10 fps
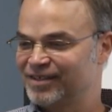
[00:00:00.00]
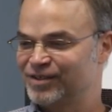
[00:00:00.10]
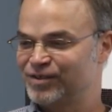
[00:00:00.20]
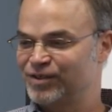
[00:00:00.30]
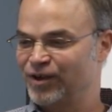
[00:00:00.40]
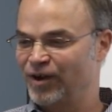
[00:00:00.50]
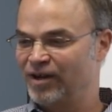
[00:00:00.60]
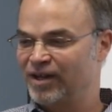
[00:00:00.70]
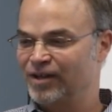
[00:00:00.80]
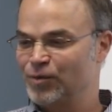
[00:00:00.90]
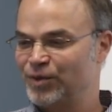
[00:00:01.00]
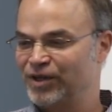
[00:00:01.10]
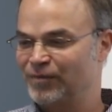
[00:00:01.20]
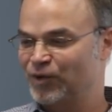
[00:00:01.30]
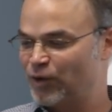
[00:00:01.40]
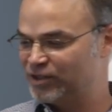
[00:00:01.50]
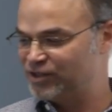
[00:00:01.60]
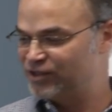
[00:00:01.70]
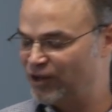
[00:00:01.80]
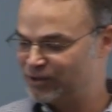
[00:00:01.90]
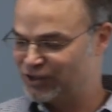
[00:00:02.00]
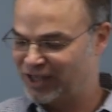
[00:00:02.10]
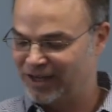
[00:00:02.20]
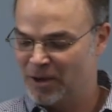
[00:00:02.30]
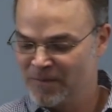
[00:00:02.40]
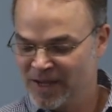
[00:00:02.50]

so I'll, I'll, open it up for questions. No, I'm just kidding.